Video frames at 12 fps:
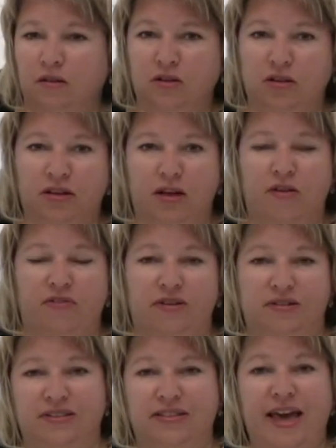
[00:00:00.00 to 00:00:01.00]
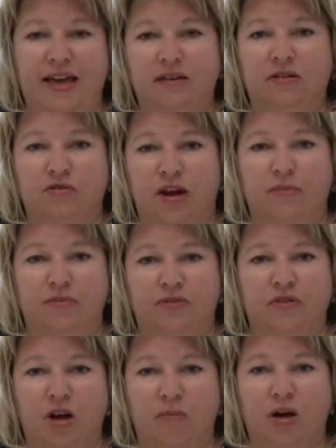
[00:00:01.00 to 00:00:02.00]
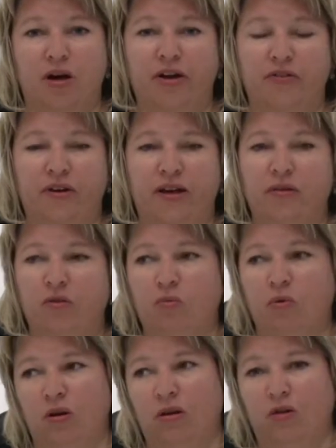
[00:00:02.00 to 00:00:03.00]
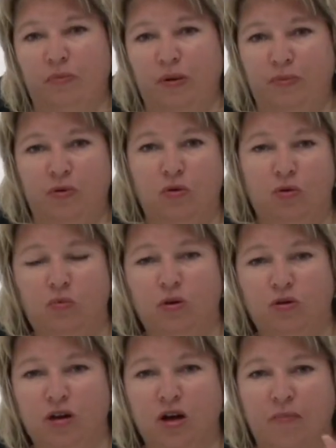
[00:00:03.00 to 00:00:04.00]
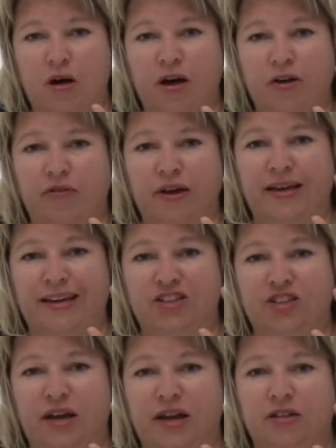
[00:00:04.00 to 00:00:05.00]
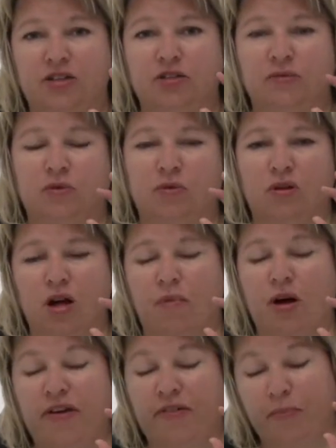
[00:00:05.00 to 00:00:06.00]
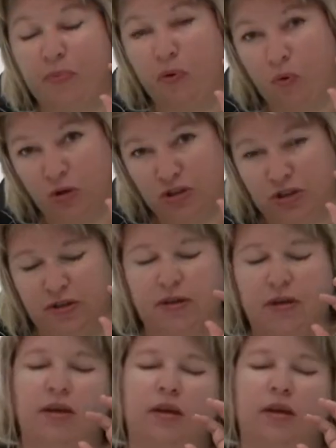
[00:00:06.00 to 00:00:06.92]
can cover 10 grams of carbohydrate, or what a lot of people call one carbohydrate exchange or carbohydrate portion.